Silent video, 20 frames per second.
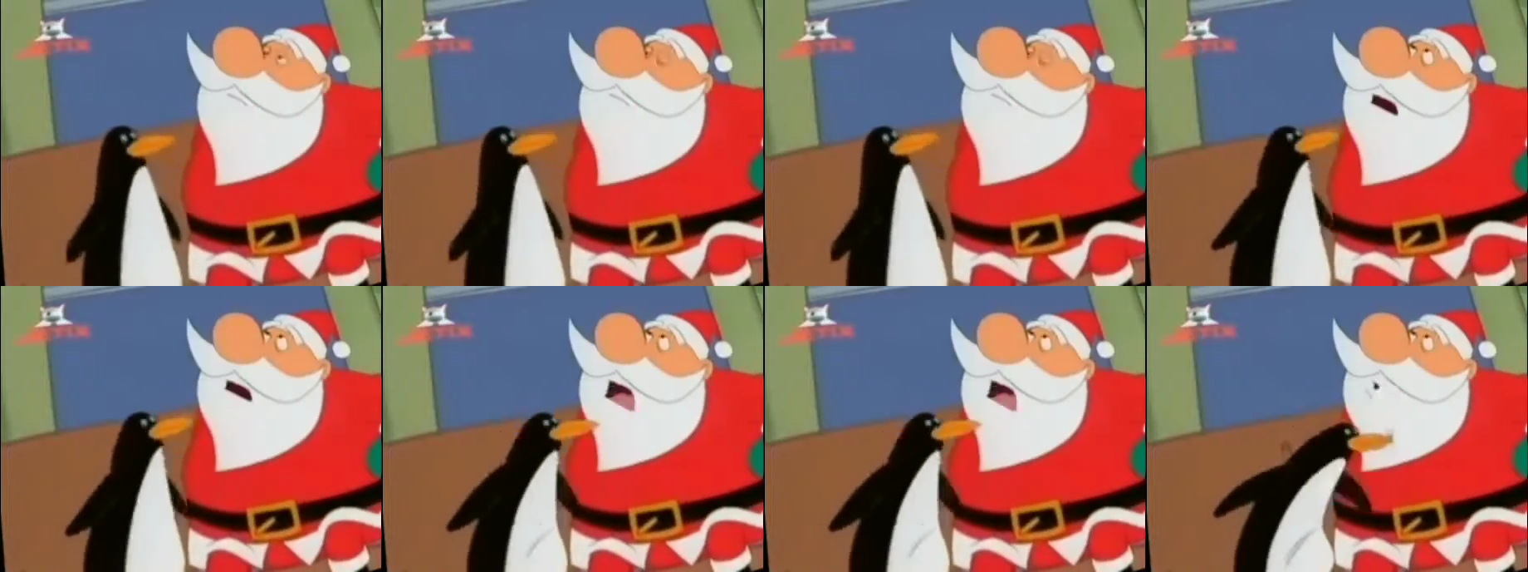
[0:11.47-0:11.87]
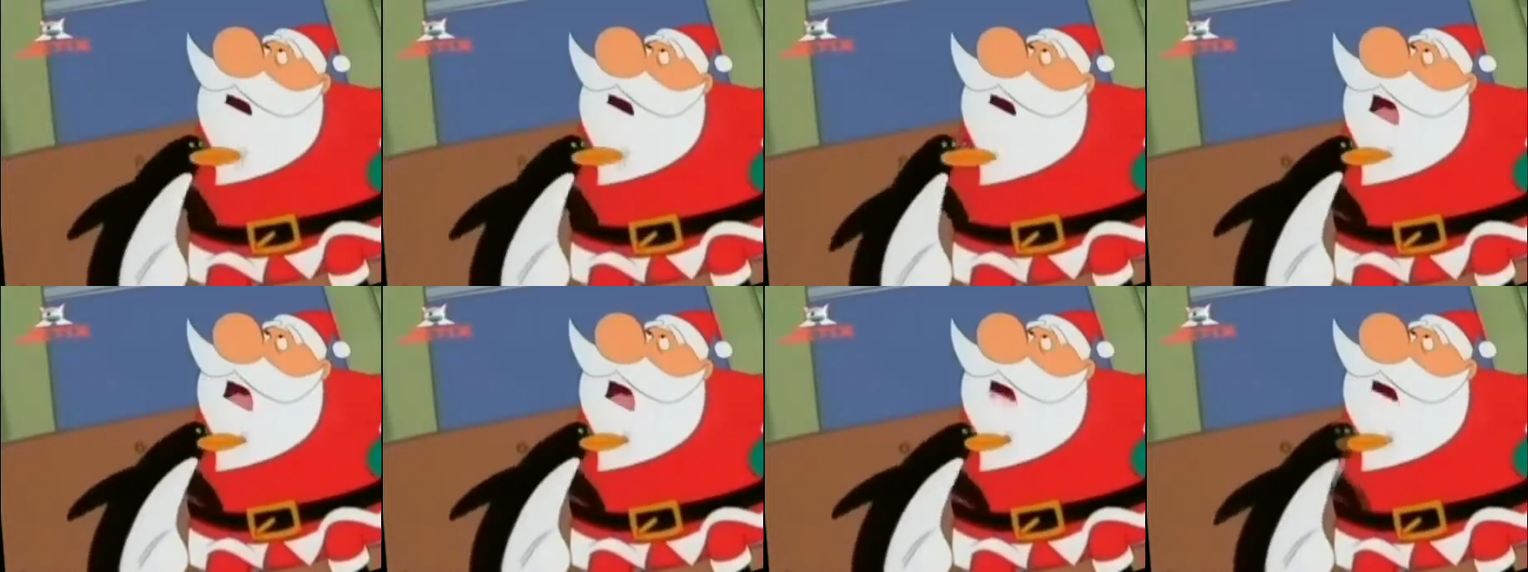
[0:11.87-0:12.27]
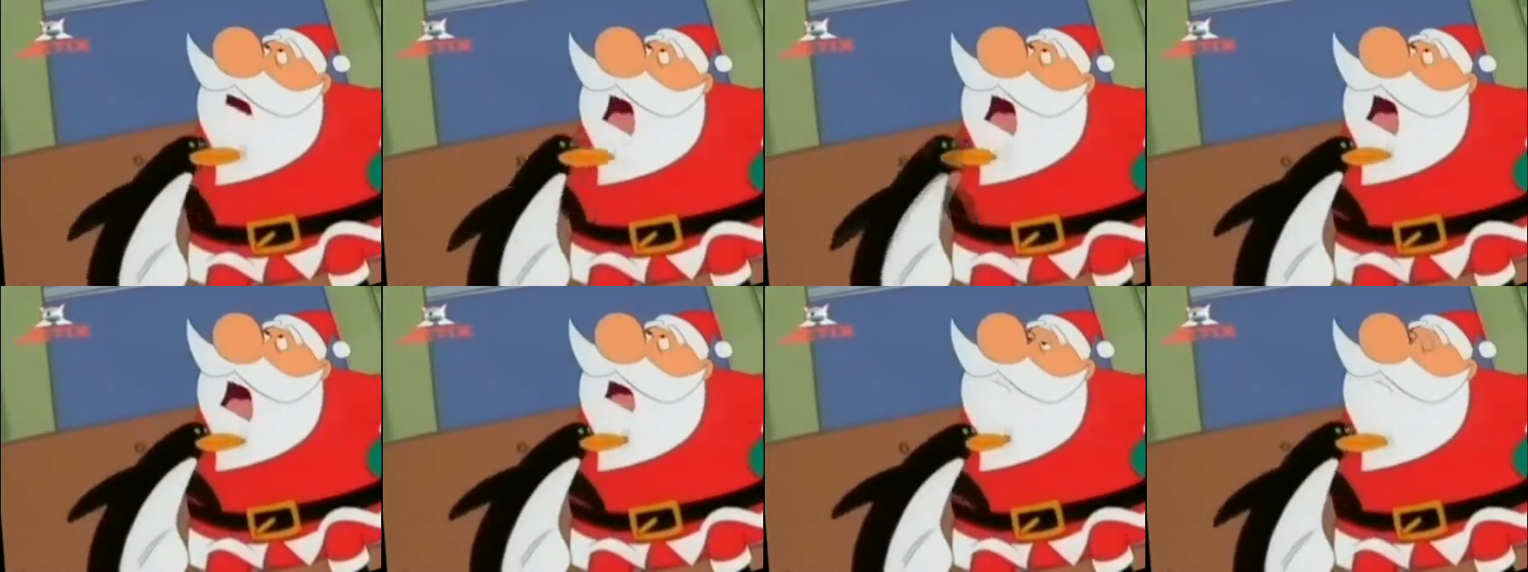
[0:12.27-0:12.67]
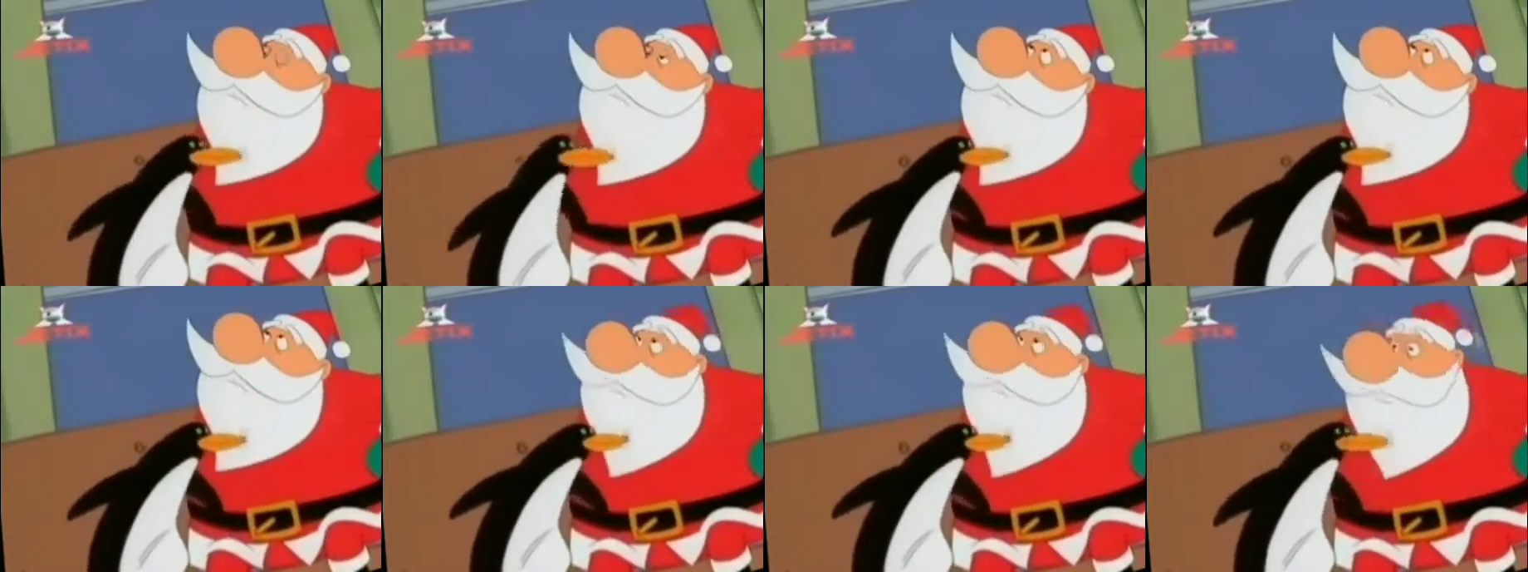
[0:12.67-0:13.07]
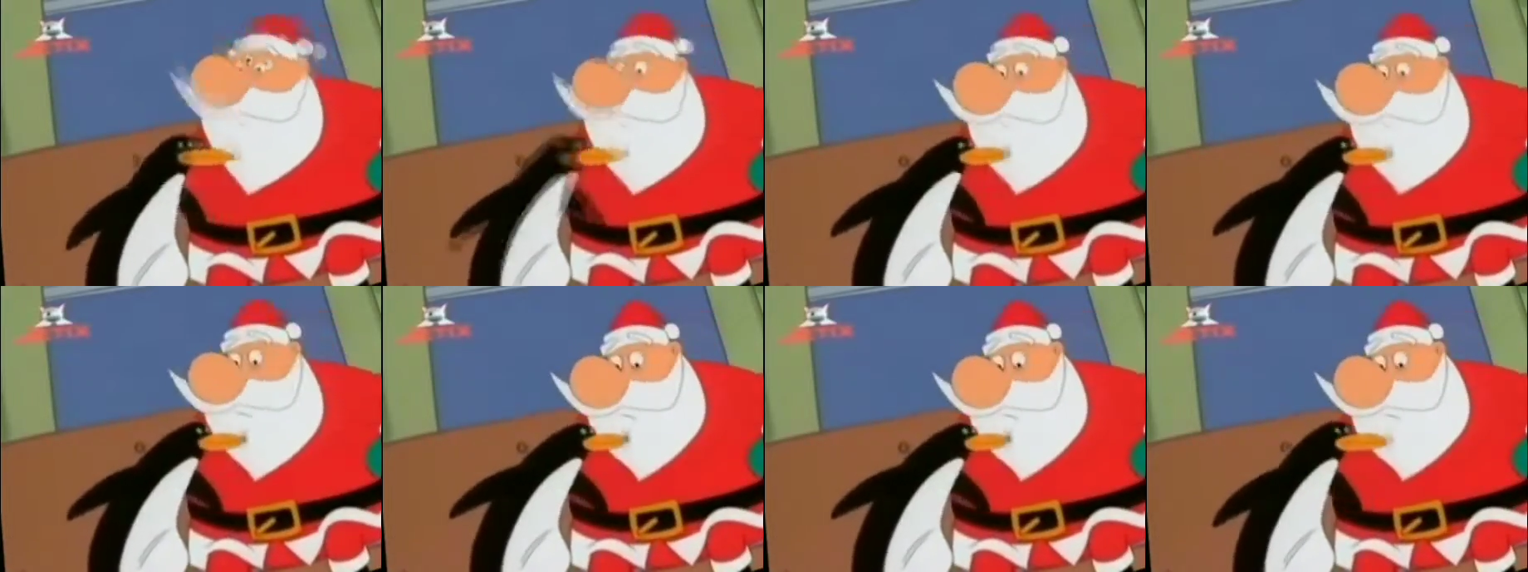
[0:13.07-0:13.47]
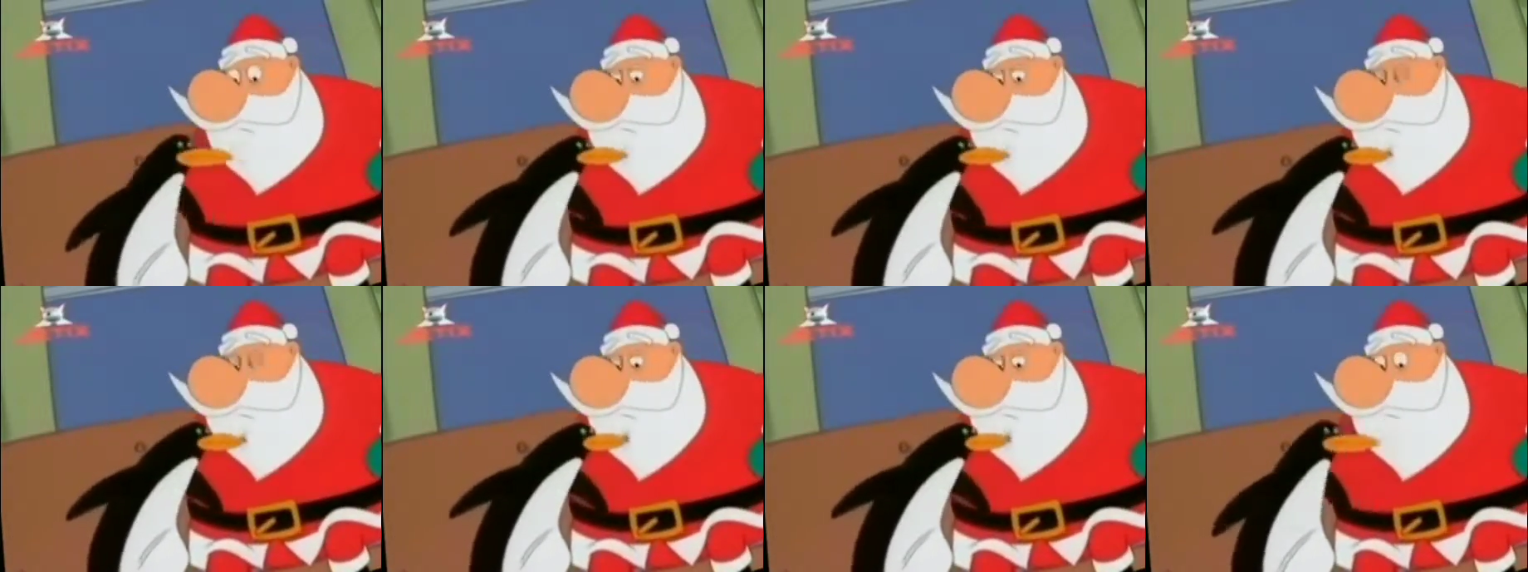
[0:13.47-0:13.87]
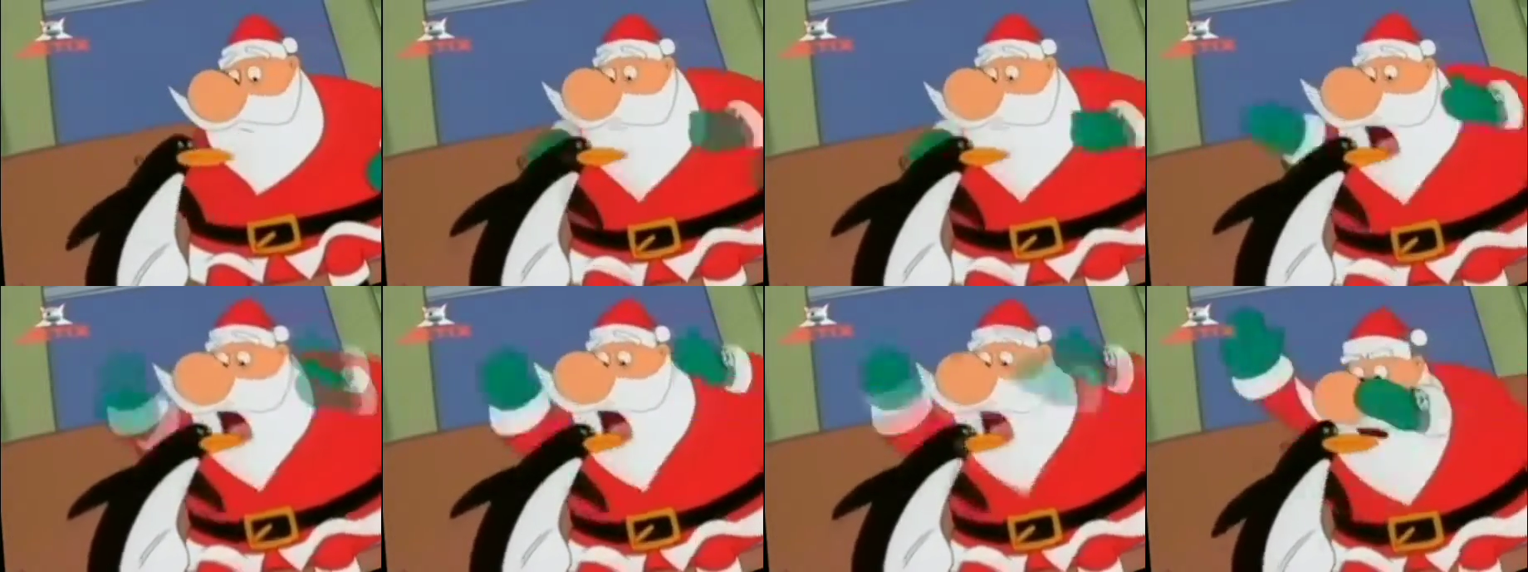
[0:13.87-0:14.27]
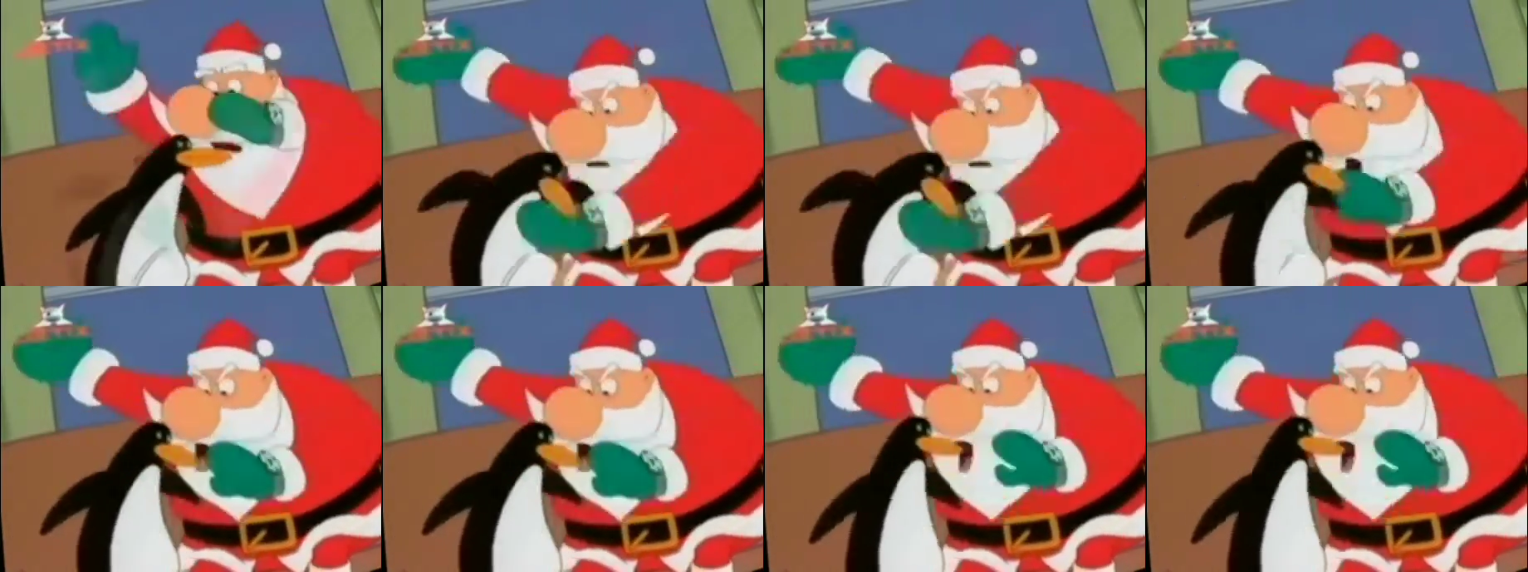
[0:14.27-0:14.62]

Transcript: (no speaker visible)